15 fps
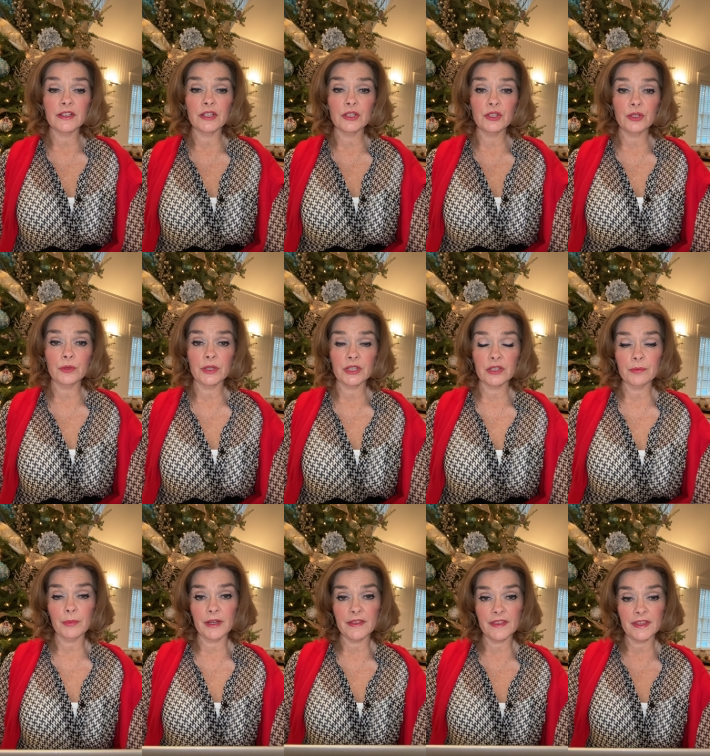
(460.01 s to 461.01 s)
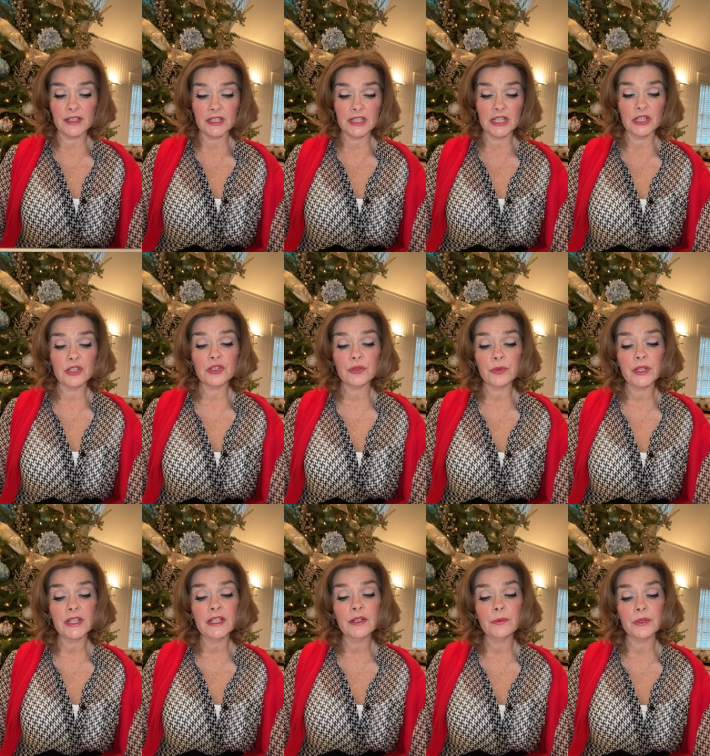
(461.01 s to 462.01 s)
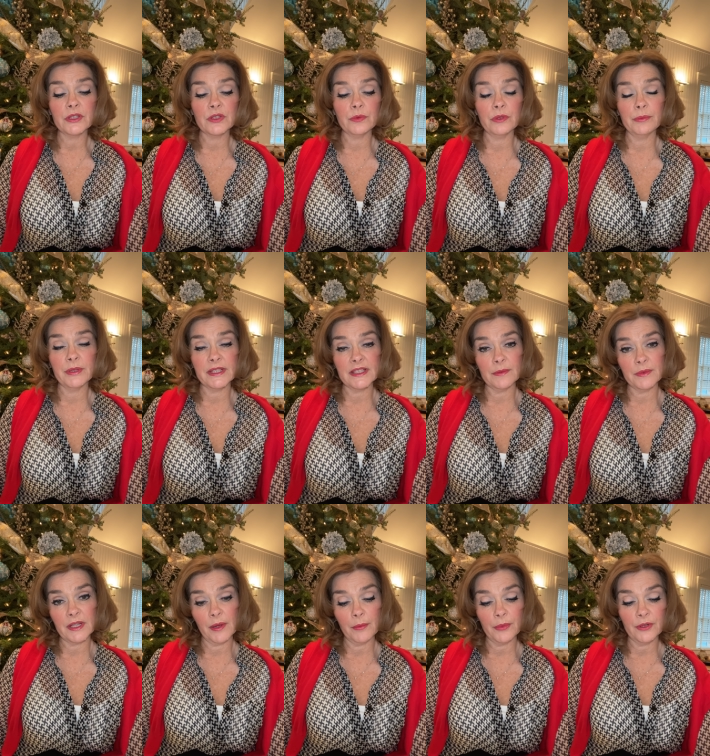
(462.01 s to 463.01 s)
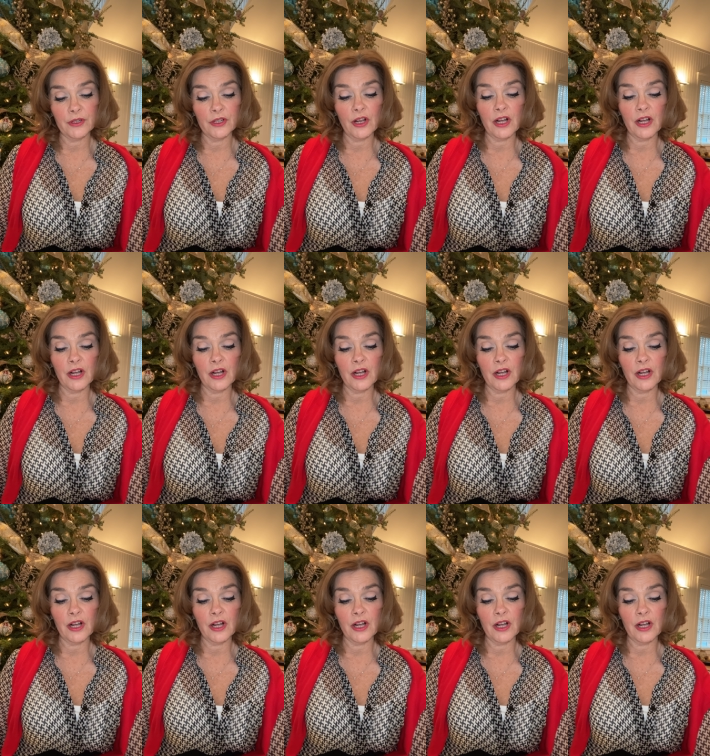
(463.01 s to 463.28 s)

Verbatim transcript: the Jewish month Tishri, which would be September,